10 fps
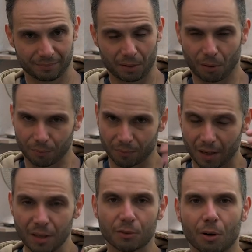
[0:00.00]
So,
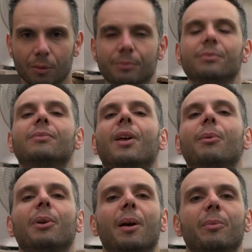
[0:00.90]
intro,
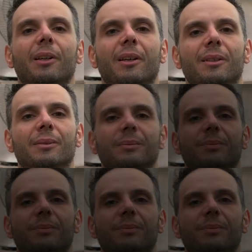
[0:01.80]
and we can begin.